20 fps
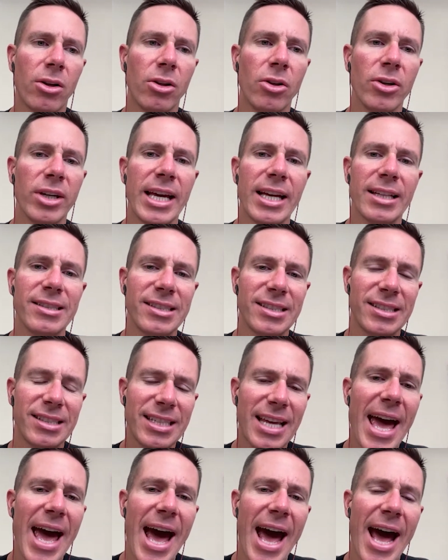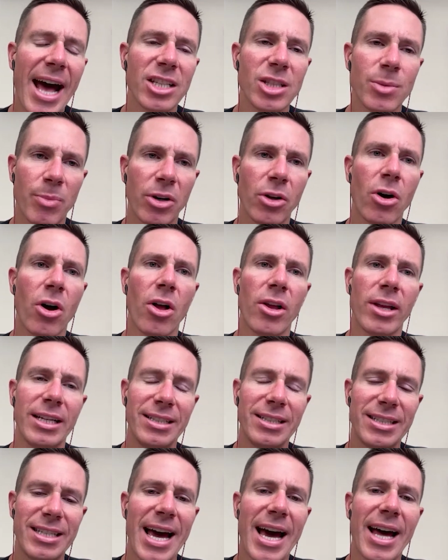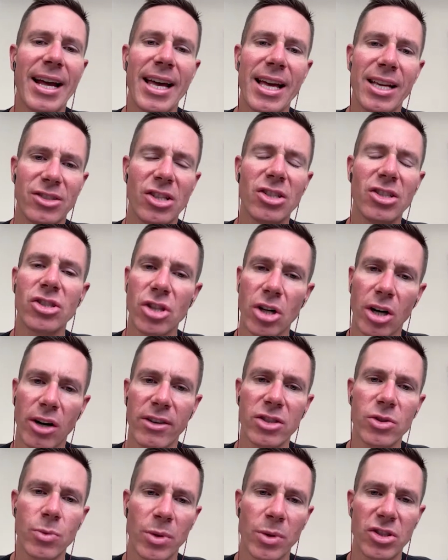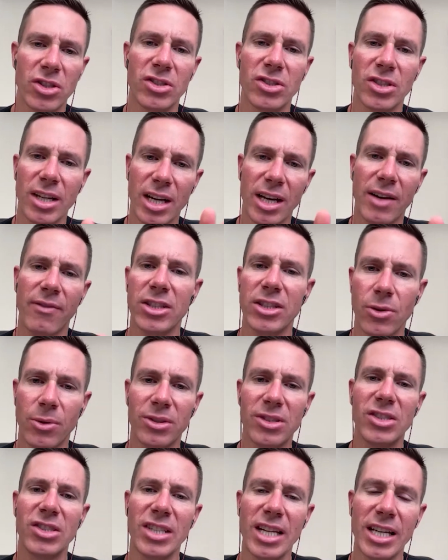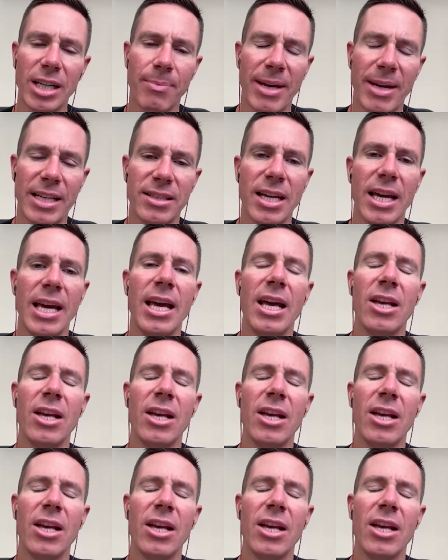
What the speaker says: look at SaaS, but call it data as a service, which is kind of its own segment.